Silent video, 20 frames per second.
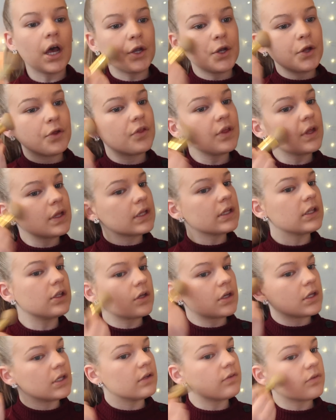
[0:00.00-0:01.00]
I don't think you
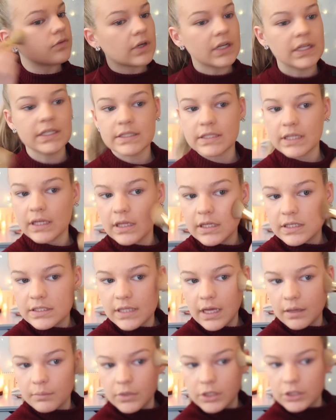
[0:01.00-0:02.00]
can even really see this
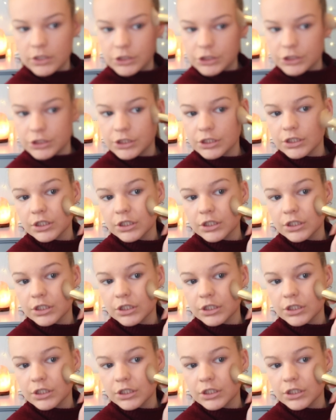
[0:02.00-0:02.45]
that much.